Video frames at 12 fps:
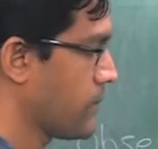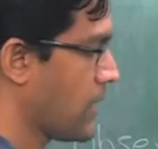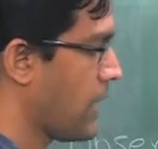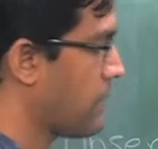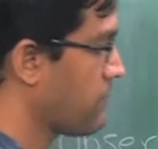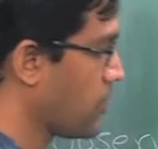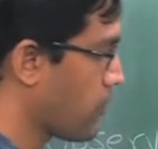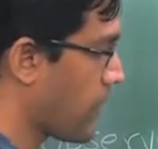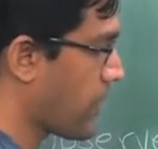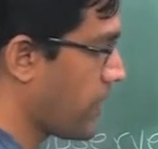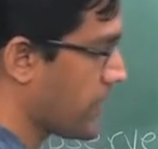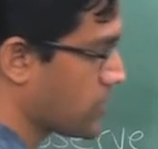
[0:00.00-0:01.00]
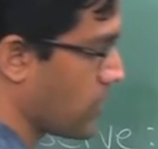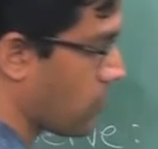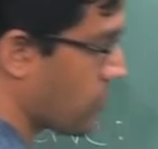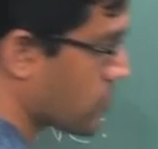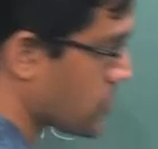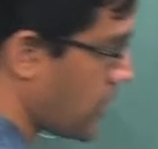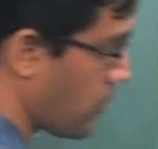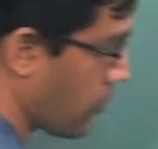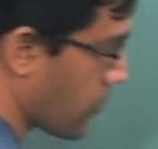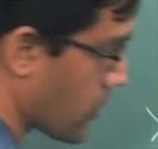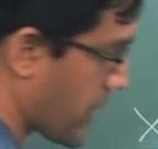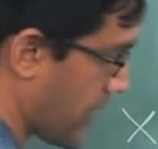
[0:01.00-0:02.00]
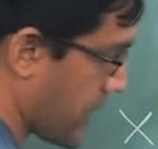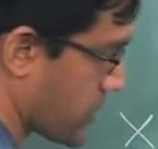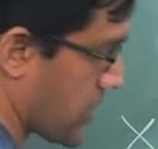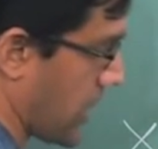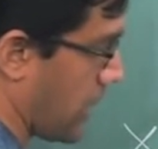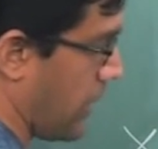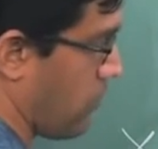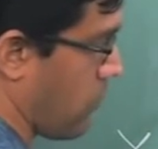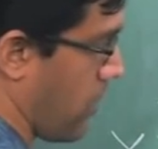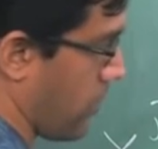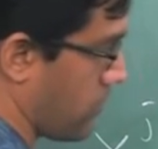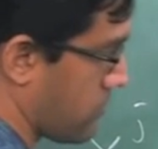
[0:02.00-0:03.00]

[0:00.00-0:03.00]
and when you plug in x equal to 0 you will get exactly 1.